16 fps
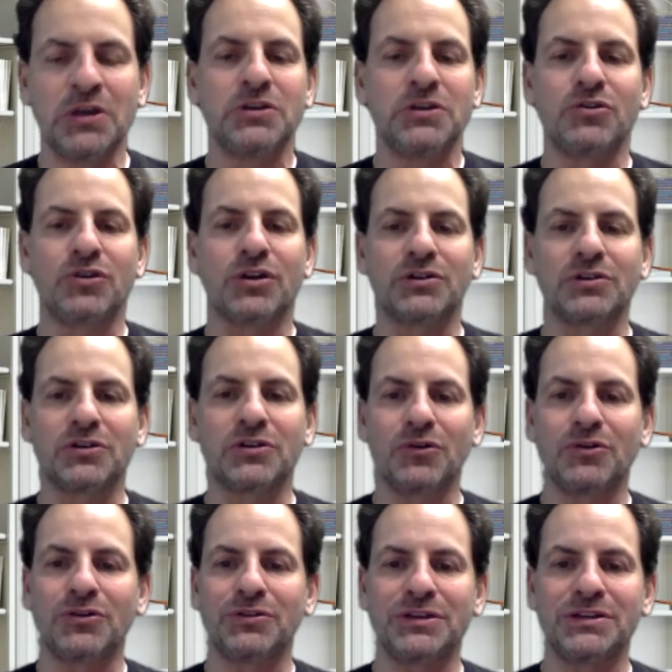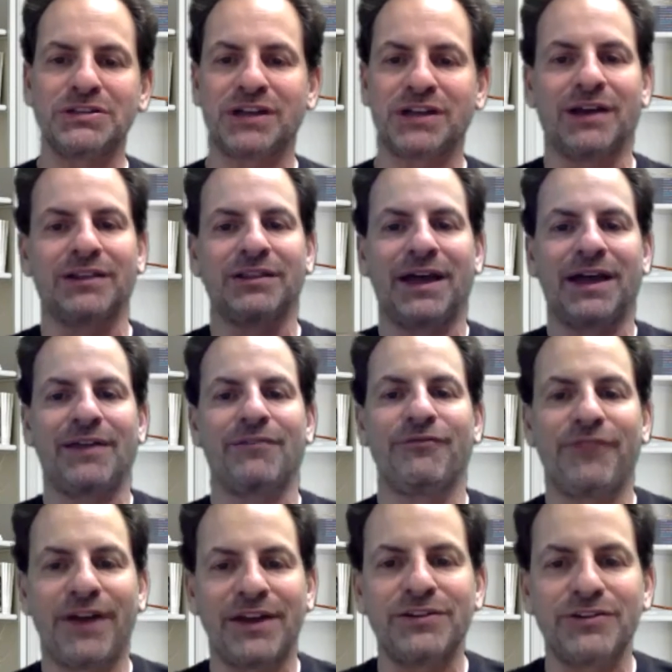You can go to these online
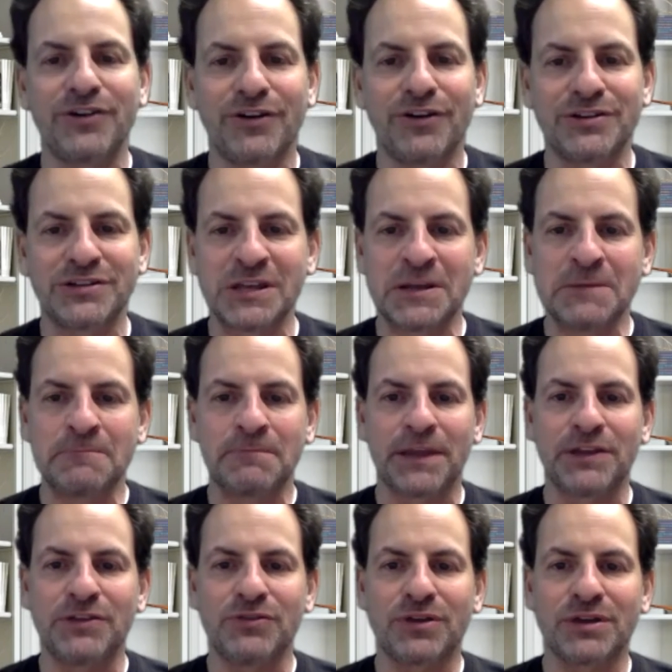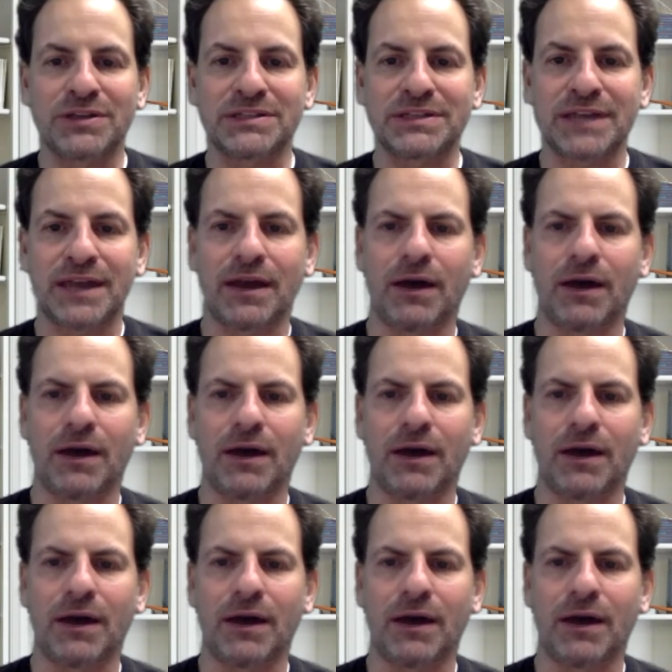vendors and you can say,